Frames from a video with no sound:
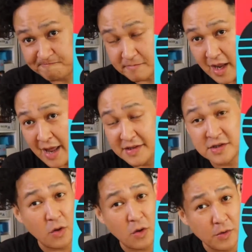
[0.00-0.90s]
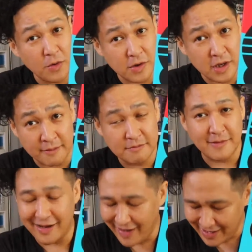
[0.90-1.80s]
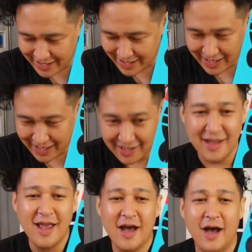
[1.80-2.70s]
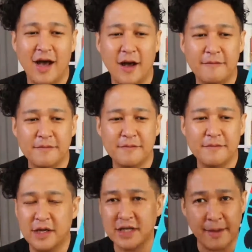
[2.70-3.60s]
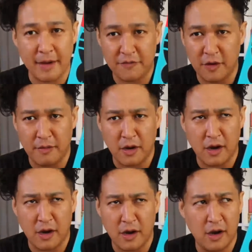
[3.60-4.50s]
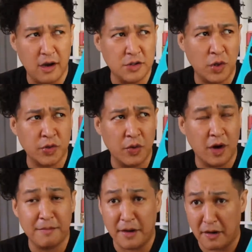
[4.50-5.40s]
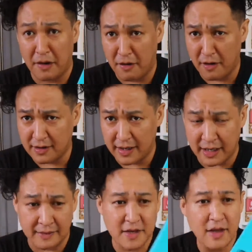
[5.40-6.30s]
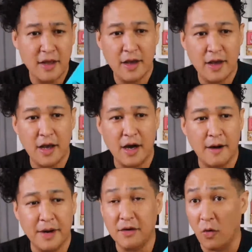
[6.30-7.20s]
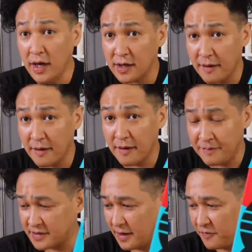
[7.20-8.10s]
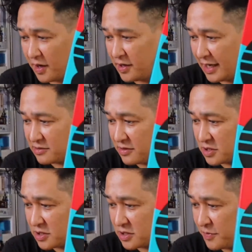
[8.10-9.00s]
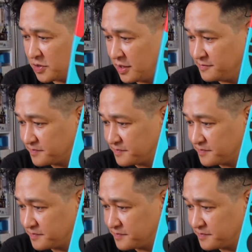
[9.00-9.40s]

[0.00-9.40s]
And this is an older game. I grant that. Because it came out from in 2021 by ArcLight Games, but Oink picked it up for international distribution.